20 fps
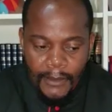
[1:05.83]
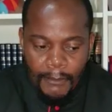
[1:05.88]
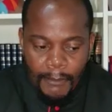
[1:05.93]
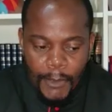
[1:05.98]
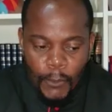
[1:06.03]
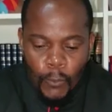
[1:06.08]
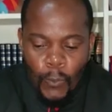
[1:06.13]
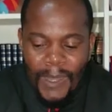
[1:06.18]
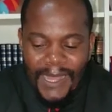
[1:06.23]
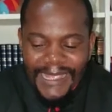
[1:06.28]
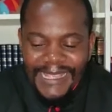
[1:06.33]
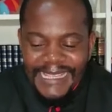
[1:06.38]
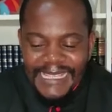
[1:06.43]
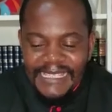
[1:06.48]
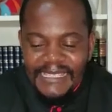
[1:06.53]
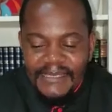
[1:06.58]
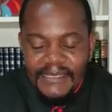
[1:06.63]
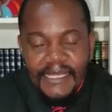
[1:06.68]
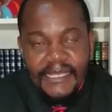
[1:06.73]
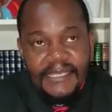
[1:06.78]
But why
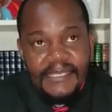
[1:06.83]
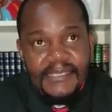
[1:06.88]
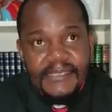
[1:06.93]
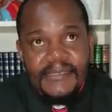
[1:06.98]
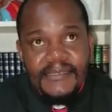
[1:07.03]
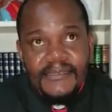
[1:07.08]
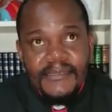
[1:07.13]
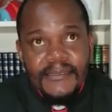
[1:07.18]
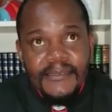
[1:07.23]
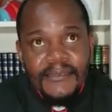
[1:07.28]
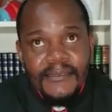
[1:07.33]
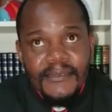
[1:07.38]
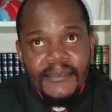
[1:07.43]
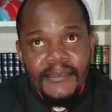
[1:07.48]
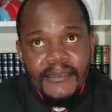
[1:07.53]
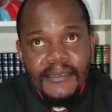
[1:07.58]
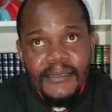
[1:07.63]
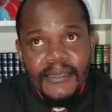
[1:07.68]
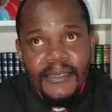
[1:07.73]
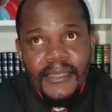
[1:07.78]
is this
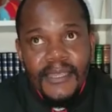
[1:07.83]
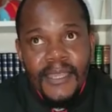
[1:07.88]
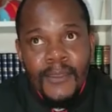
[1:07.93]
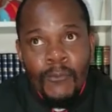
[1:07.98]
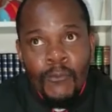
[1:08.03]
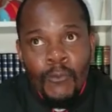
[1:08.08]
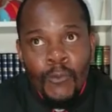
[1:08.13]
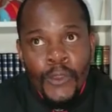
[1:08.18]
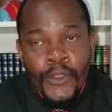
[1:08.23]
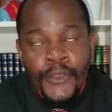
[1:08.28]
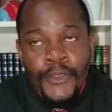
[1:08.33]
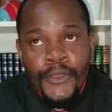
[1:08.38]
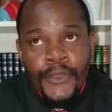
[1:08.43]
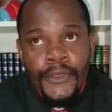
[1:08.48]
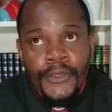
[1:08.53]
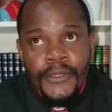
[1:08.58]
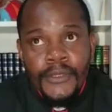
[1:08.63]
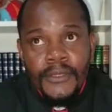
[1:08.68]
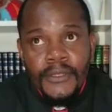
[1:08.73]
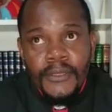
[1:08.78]
a
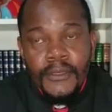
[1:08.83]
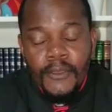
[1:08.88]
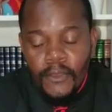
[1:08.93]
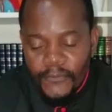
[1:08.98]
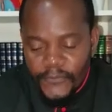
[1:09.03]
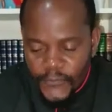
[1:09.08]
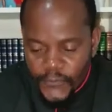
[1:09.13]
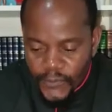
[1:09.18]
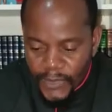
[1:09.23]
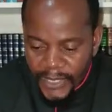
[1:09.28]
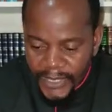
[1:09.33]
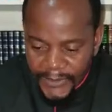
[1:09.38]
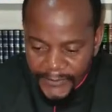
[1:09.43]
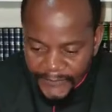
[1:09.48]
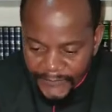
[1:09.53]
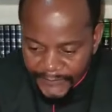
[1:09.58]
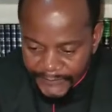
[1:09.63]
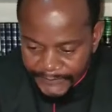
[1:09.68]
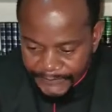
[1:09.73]
word of triumph?